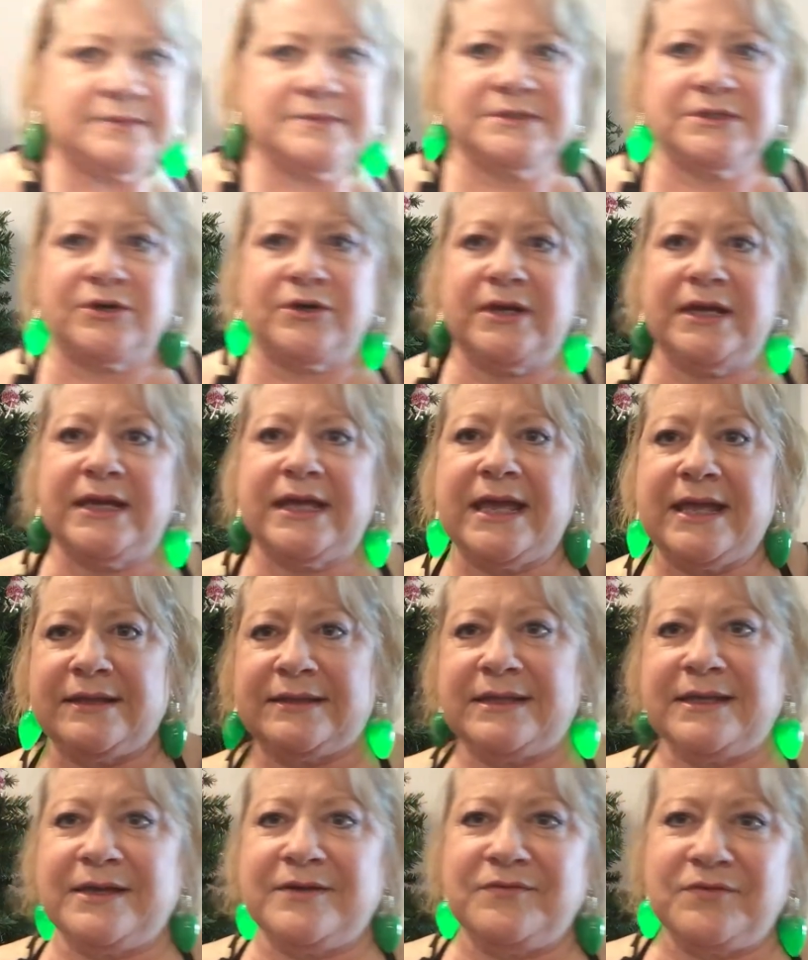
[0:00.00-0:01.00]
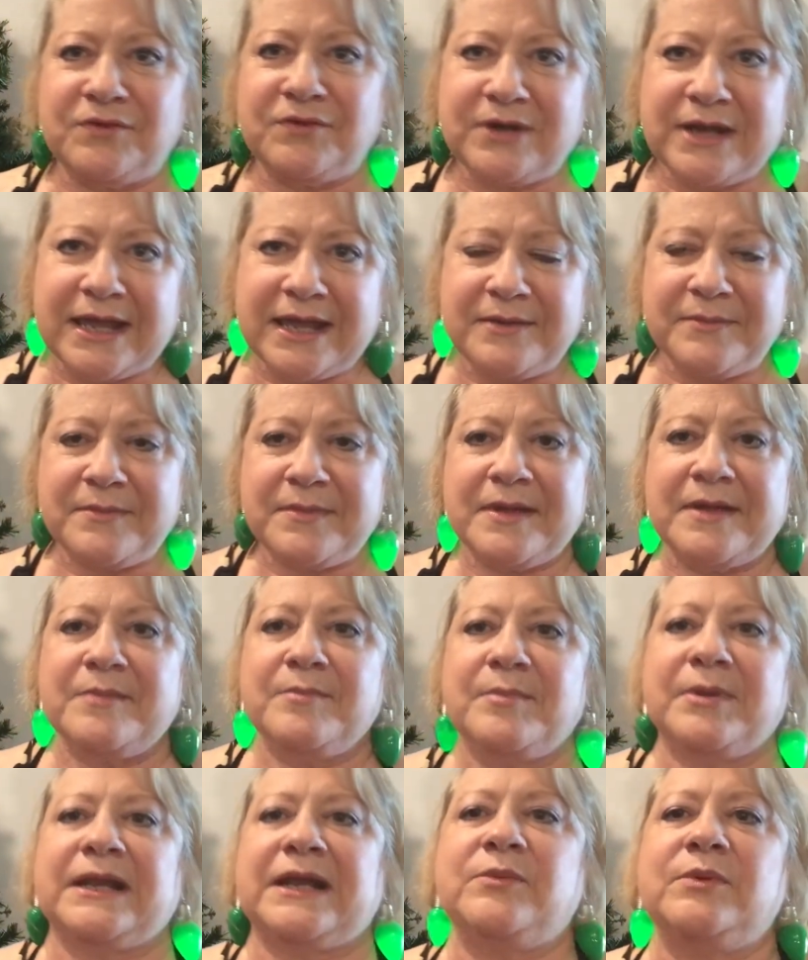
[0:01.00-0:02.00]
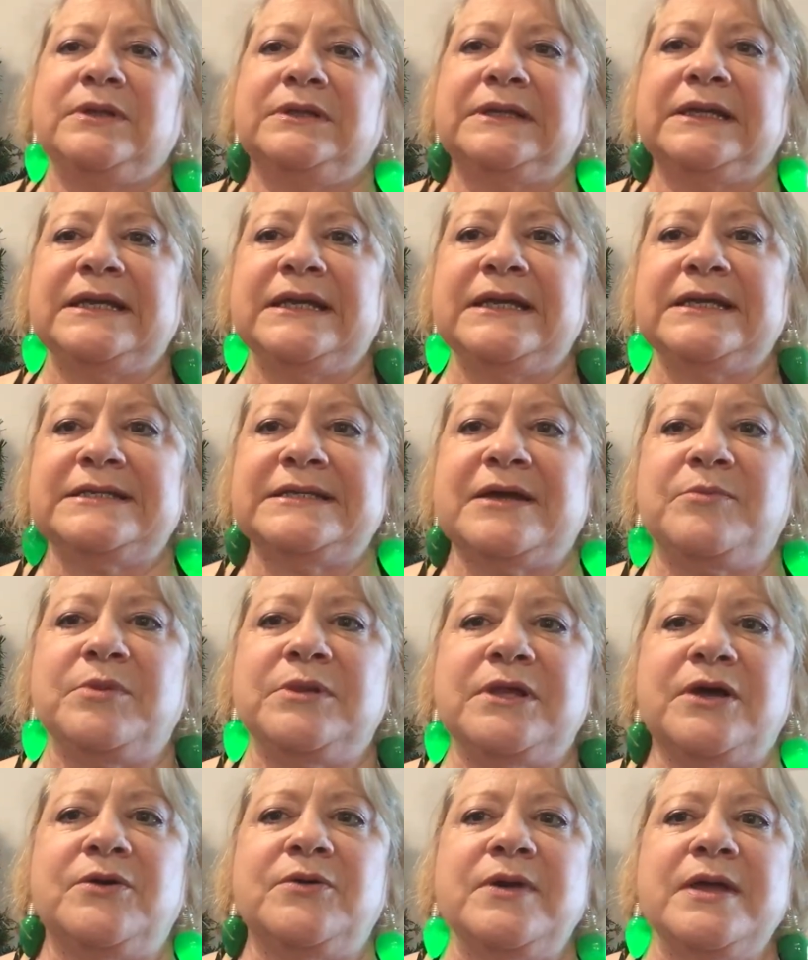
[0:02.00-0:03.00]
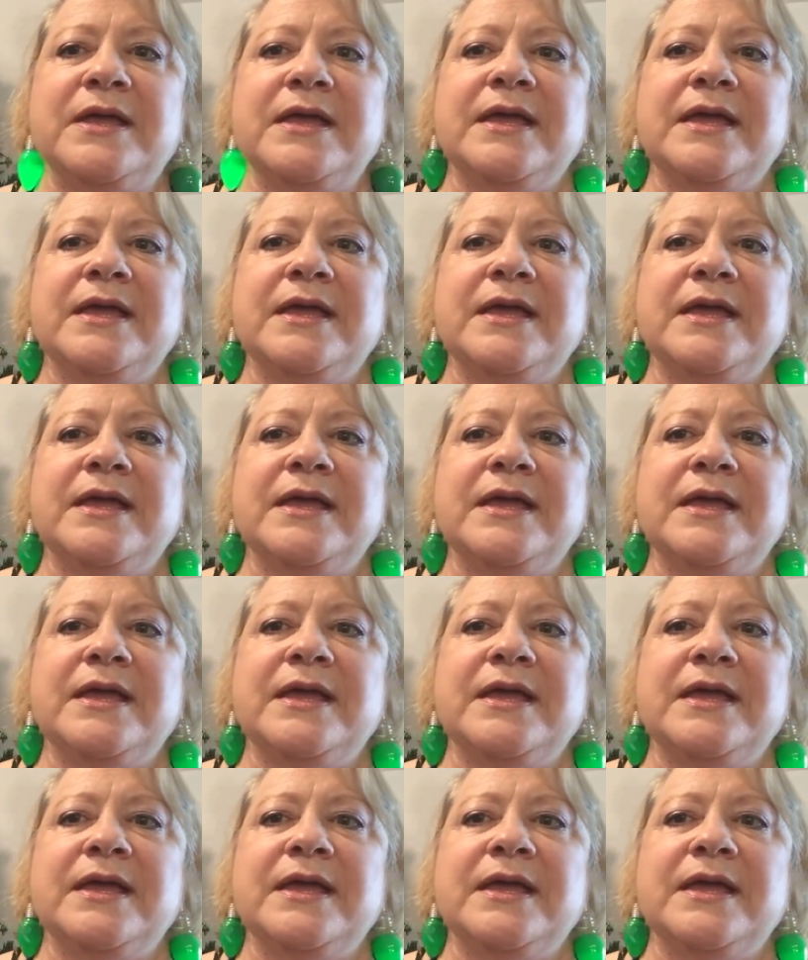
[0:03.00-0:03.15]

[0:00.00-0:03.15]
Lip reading: I'm sorry I can't think of her name, but I will link it down below.